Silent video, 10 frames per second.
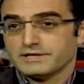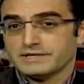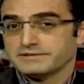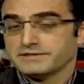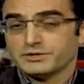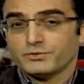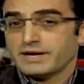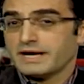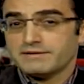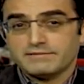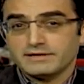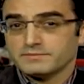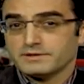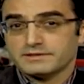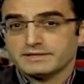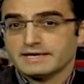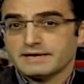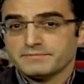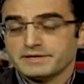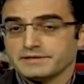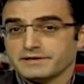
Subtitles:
I didn't know anything about the campaign.